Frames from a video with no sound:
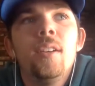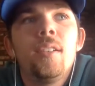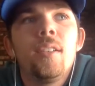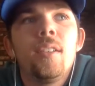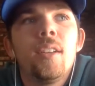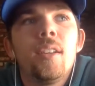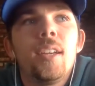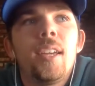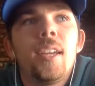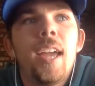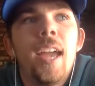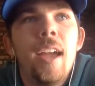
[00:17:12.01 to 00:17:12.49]

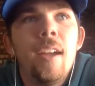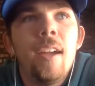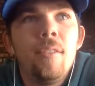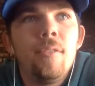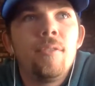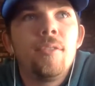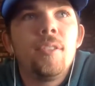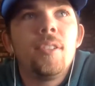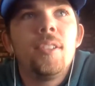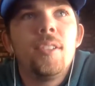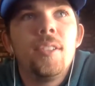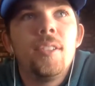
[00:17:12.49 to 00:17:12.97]
like
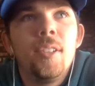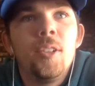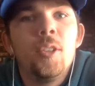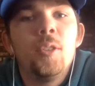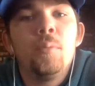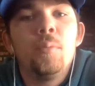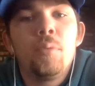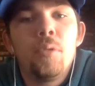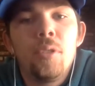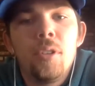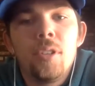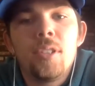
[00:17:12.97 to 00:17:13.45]
every
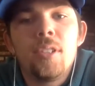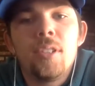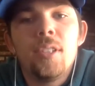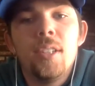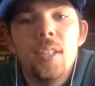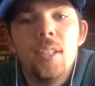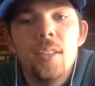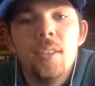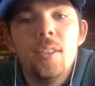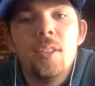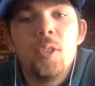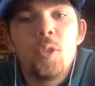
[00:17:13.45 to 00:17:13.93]
single person
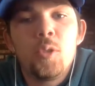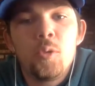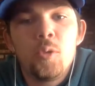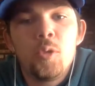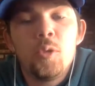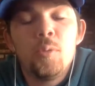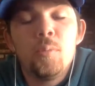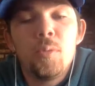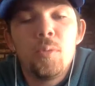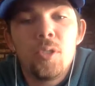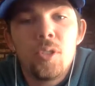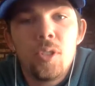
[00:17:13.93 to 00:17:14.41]
in this
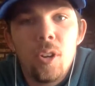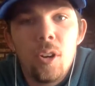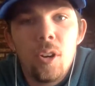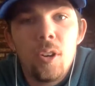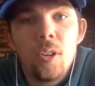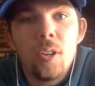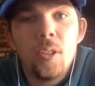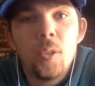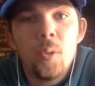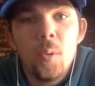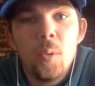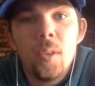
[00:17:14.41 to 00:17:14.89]
room
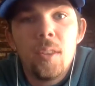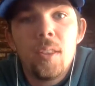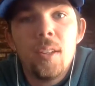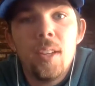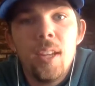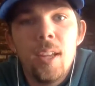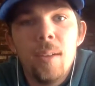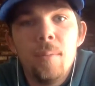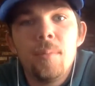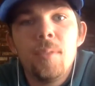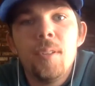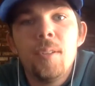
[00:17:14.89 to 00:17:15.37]
started with an
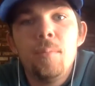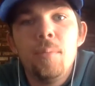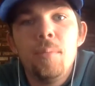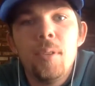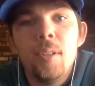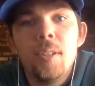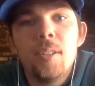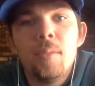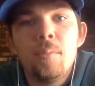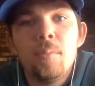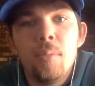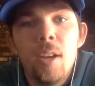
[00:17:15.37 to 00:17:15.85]
empty
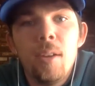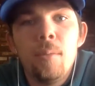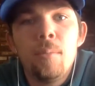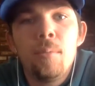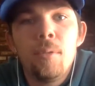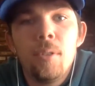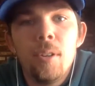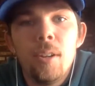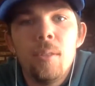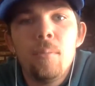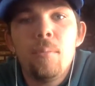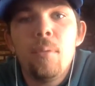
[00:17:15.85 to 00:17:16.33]
piece of
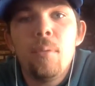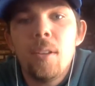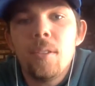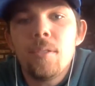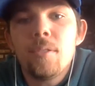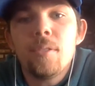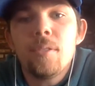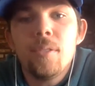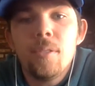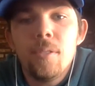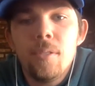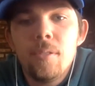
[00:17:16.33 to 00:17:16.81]
paper and a
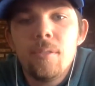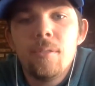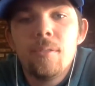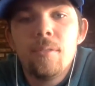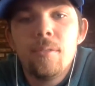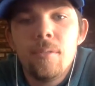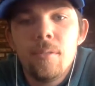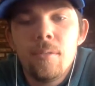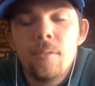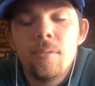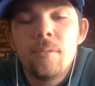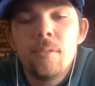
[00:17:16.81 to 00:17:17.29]
pencil
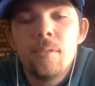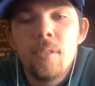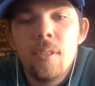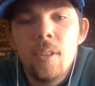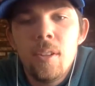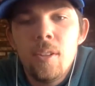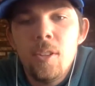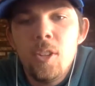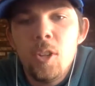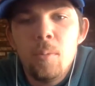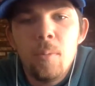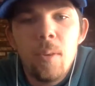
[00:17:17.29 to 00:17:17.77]

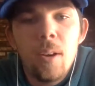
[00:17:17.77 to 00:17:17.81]
right. no